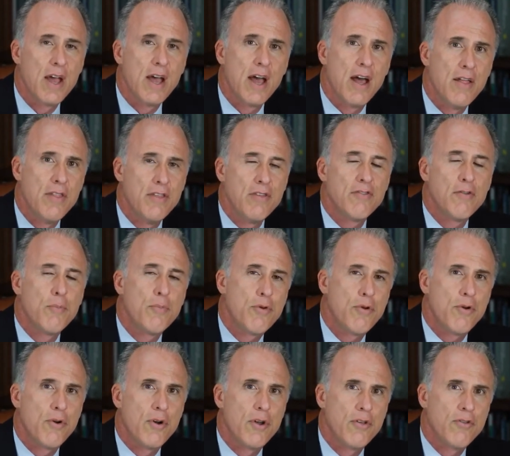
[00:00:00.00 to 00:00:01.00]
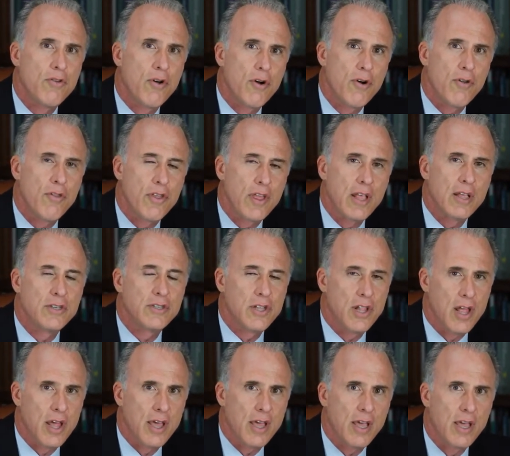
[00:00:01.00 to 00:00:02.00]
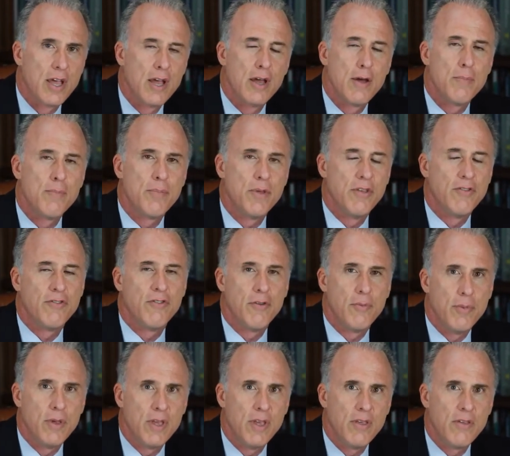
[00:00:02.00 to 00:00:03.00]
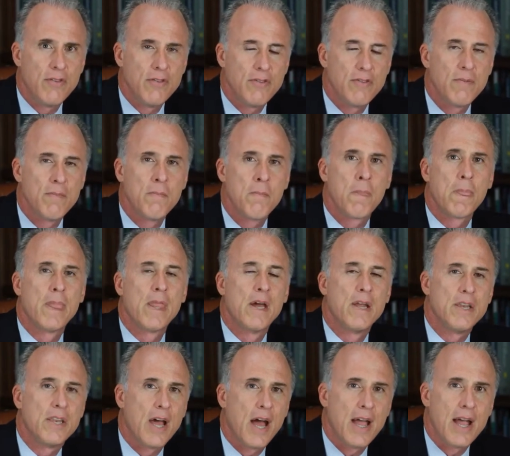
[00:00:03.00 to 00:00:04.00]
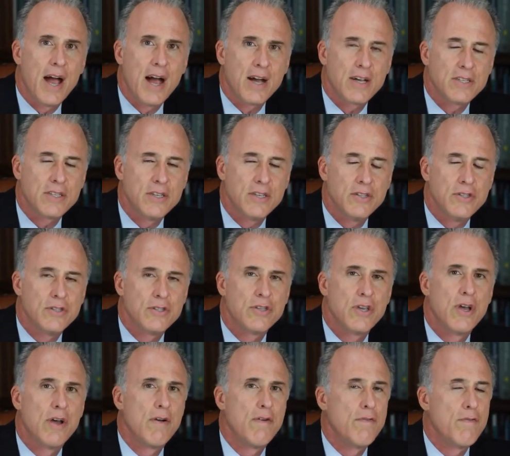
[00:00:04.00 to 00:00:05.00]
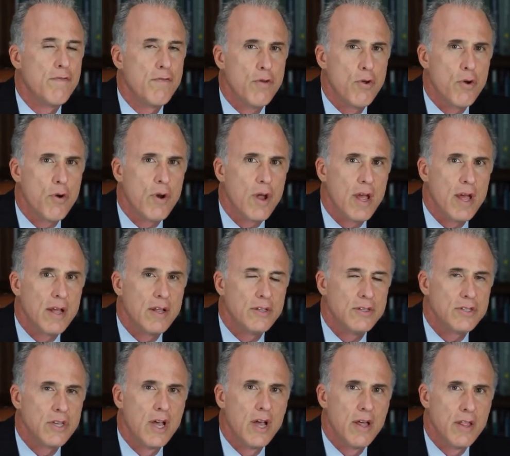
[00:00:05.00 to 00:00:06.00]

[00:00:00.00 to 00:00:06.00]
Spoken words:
And these impurities are things like PCBs, dioxins, furans.